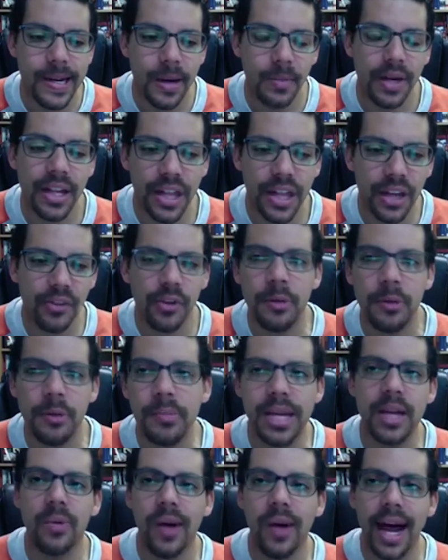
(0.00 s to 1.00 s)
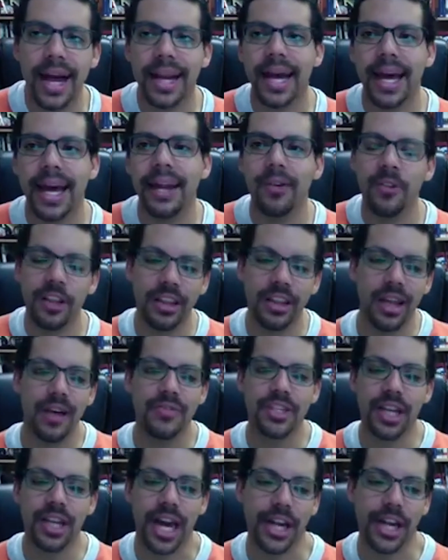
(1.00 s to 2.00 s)
I think for me, why I kind of would
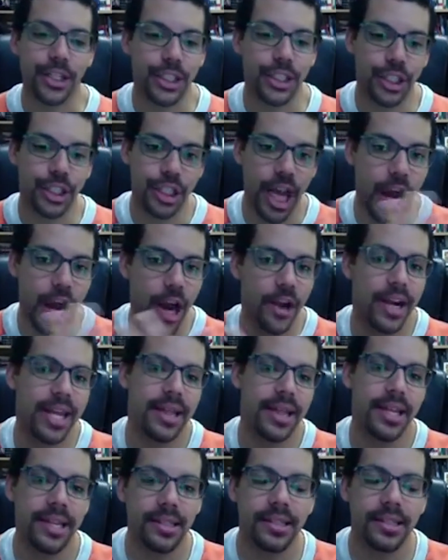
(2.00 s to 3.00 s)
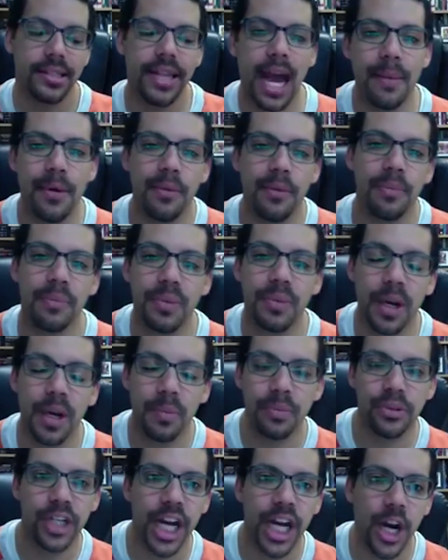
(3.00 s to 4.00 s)
love to kind of share in this time of
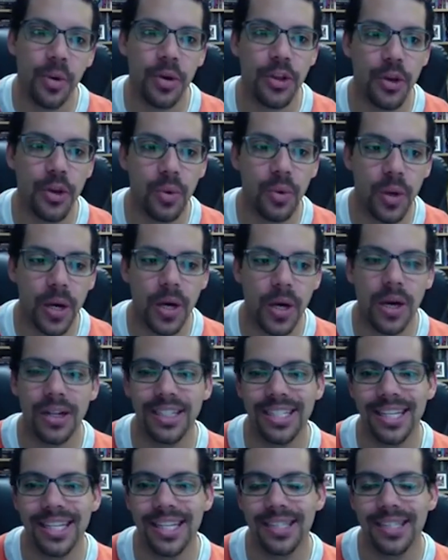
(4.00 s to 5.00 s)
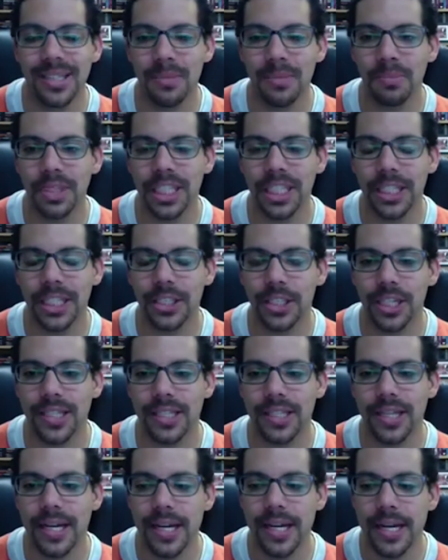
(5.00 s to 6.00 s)
prayer with you all is simply
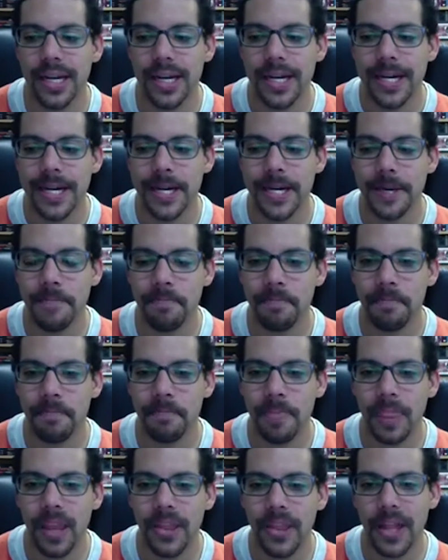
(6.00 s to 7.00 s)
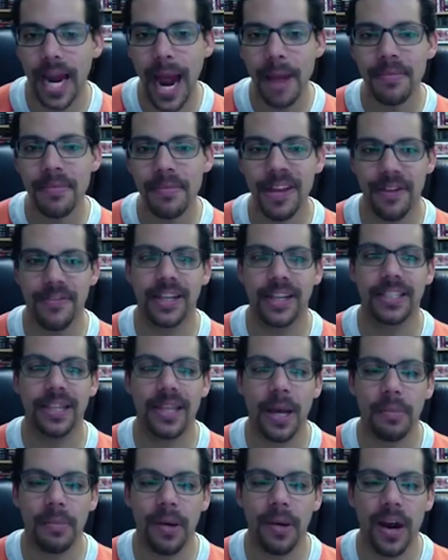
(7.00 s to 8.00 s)
just that I'm
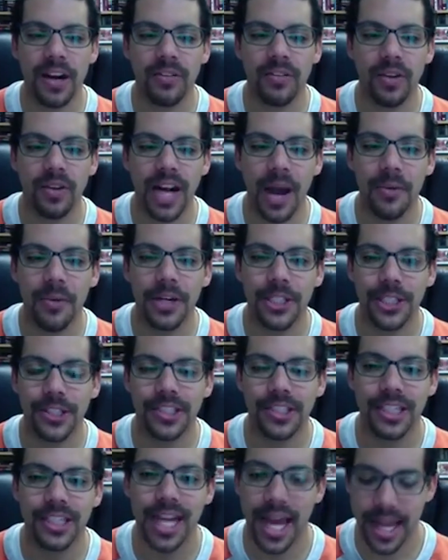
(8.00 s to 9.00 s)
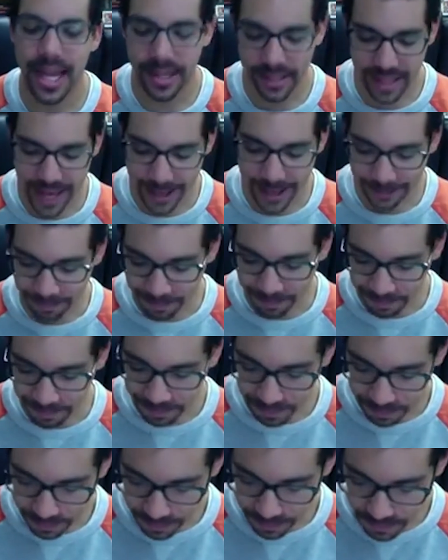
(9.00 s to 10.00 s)
convicted that part of what I want to share today is that
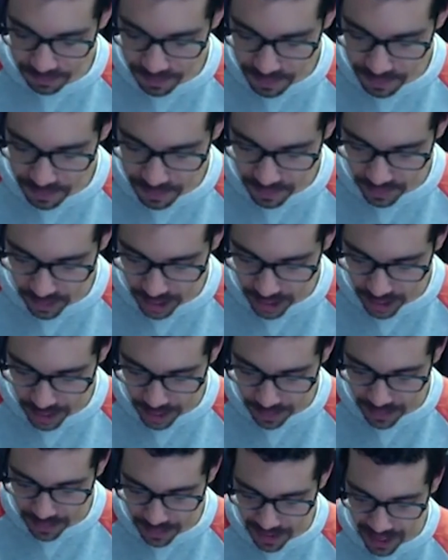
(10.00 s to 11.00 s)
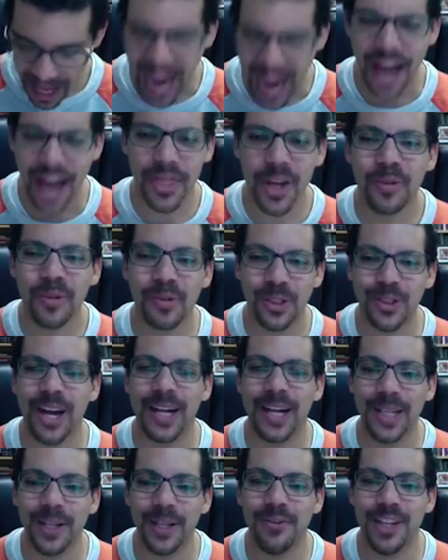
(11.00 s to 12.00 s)
I think we're
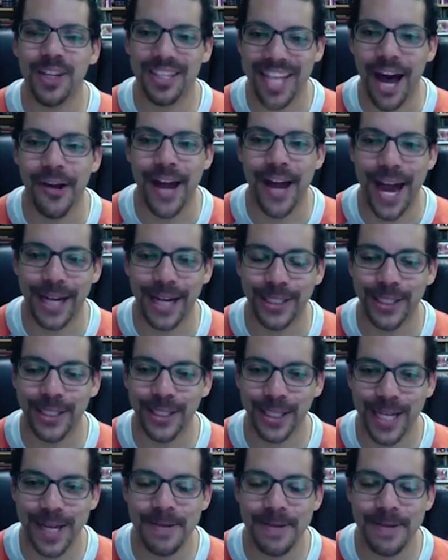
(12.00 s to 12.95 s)
trying to live this out, actually.